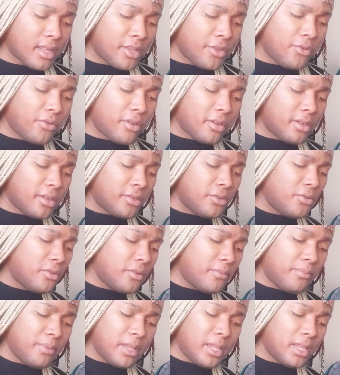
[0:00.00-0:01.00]
You
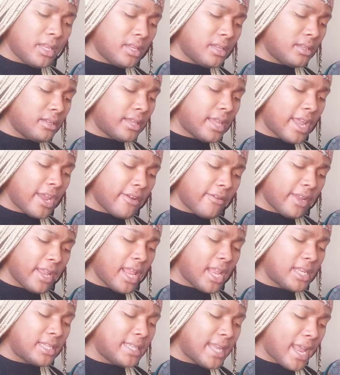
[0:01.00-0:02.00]
could be
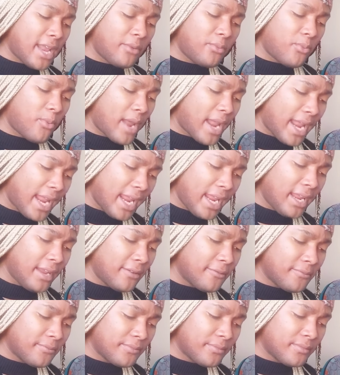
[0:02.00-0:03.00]
carrying dead
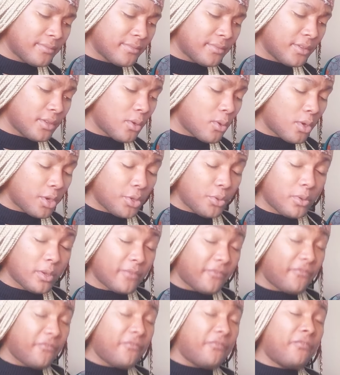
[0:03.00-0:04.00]
weight, or you
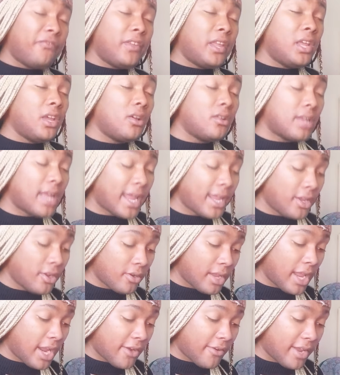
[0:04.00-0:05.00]
could feel like you're
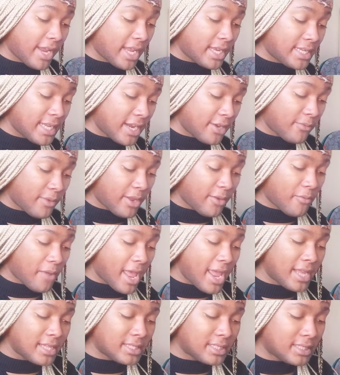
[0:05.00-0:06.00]
carrying dead weight.
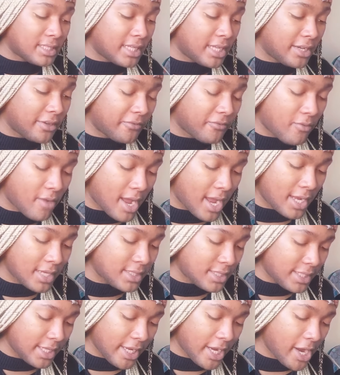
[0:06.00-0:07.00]
Why is the Ten of
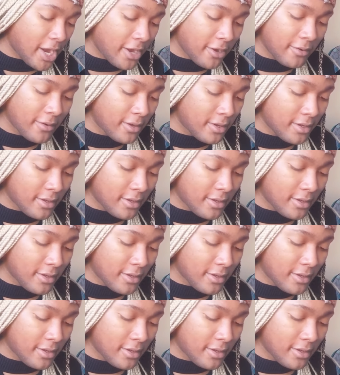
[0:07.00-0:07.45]
Wands here?